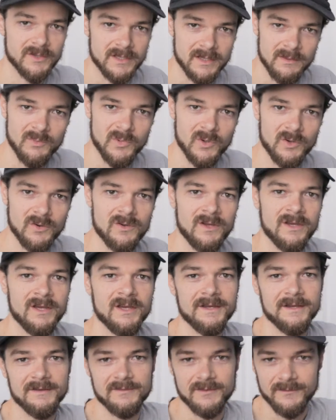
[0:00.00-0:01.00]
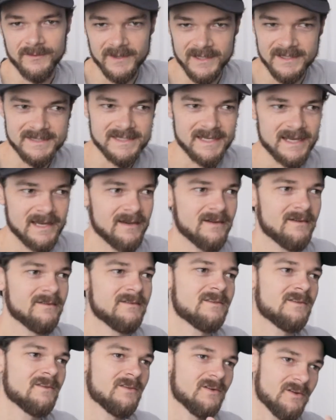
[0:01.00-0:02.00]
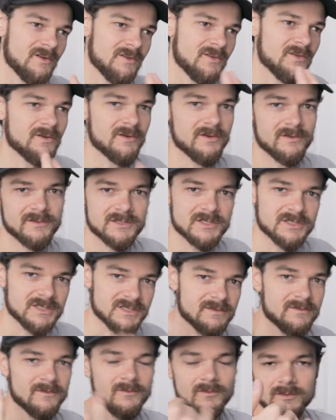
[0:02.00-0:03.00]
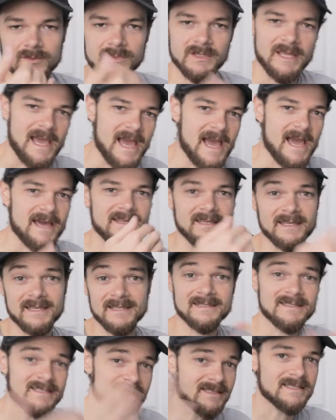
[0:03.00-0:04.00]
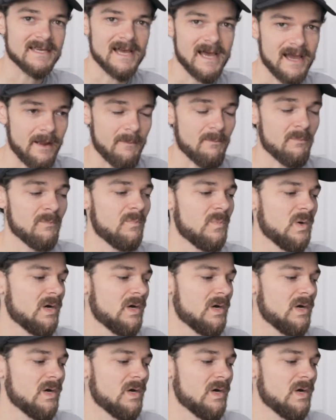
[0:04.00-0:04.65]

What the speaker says: gimbal. If it runs out, you know, you're just adding into time.